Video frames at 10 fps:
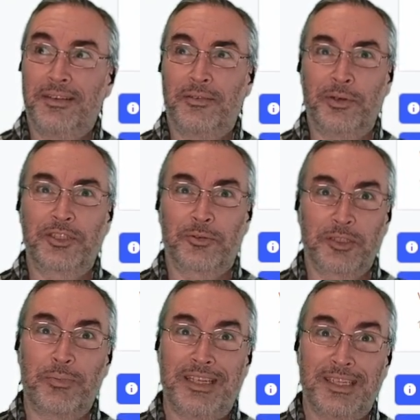which was
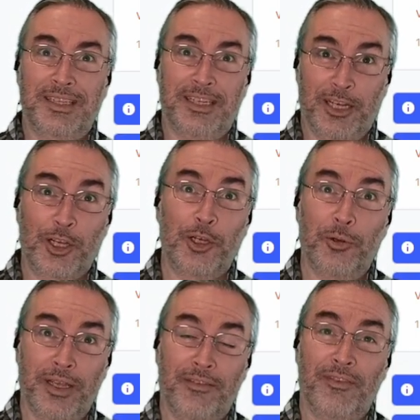basically a
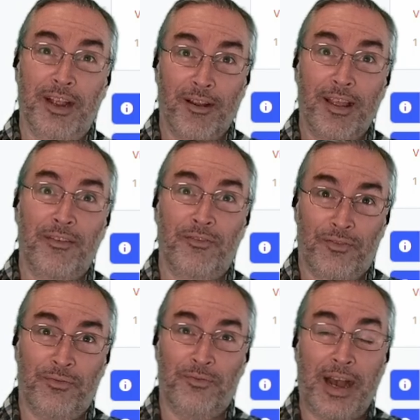gooey, very
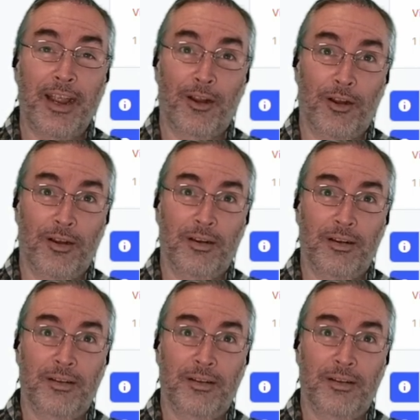flammable